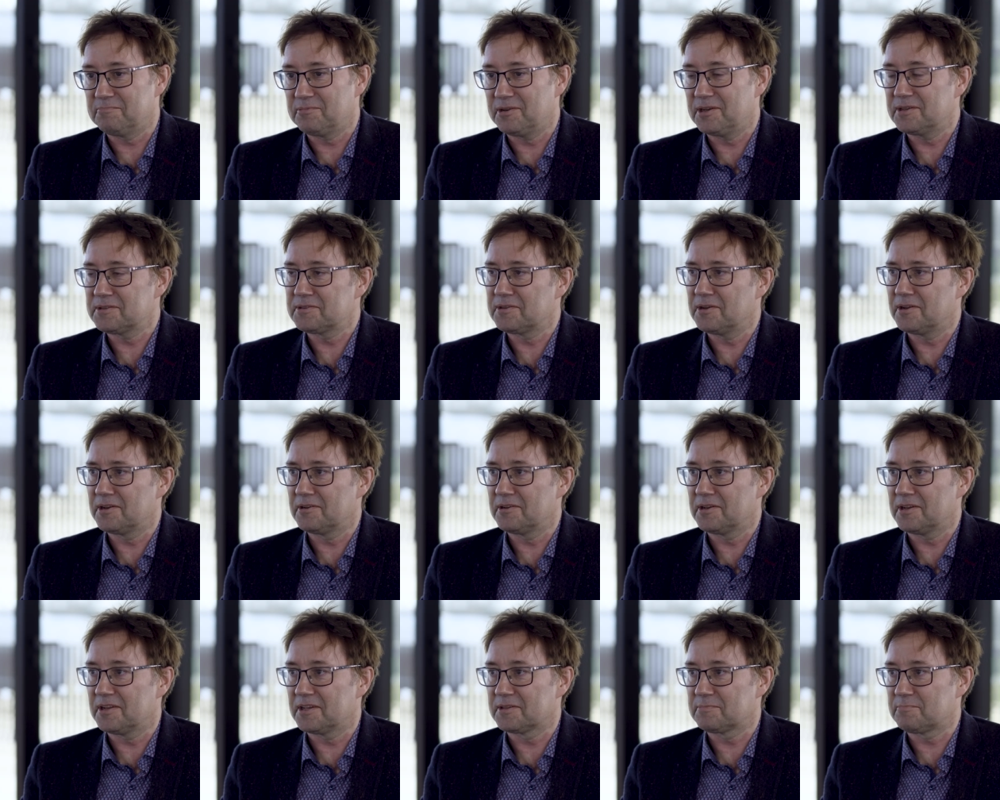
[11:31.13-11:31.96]
but it's
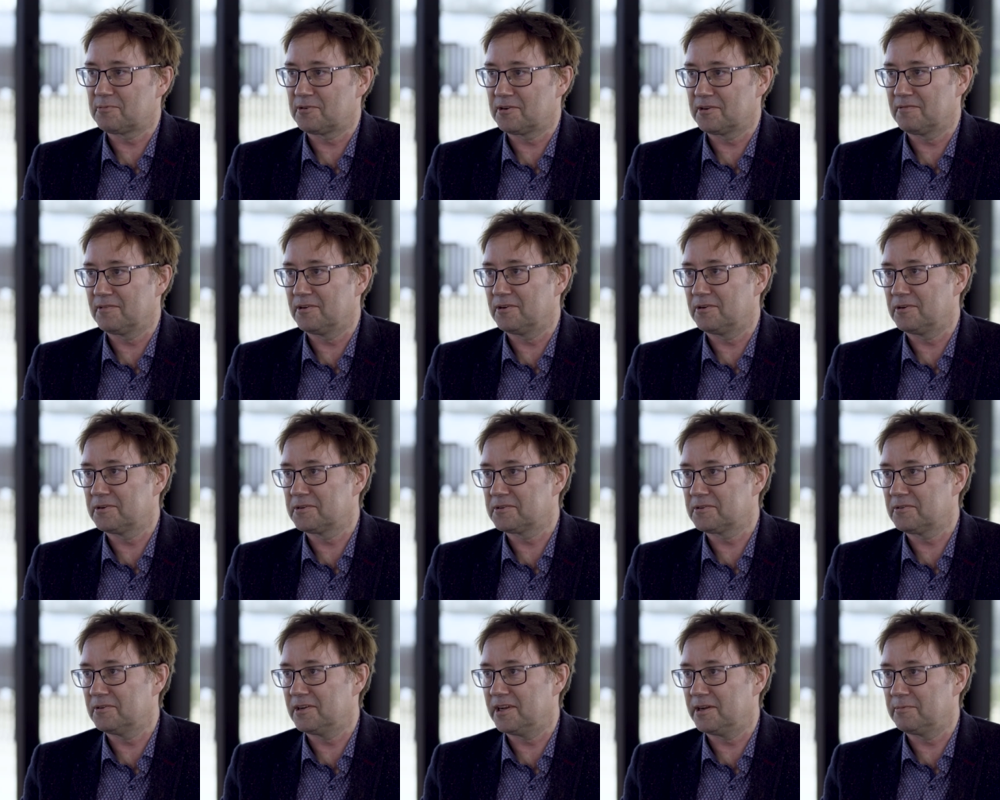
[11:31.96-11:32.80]
done as part of
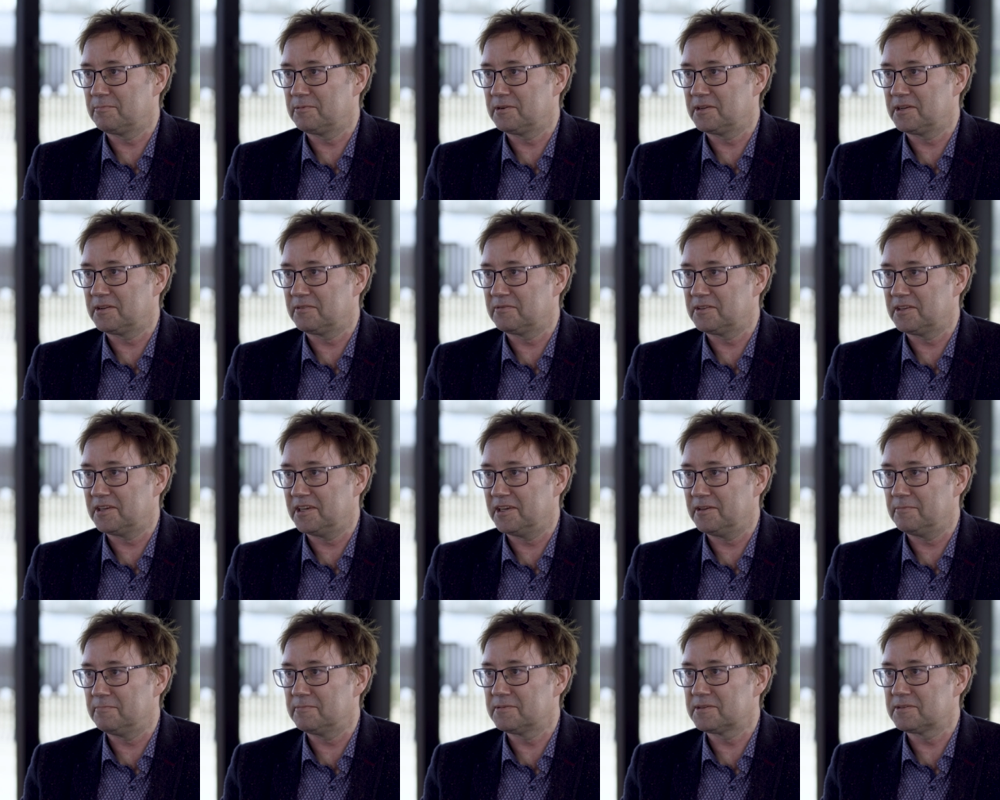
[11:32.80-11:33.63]
large collaborative
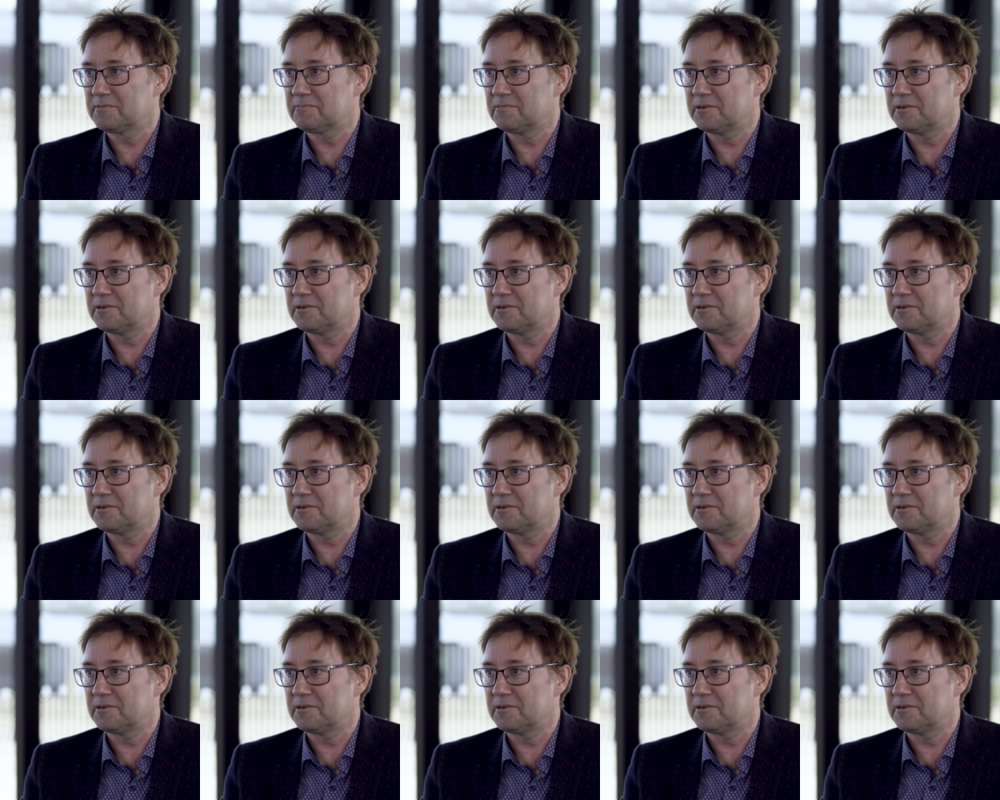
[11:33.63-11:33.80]
teams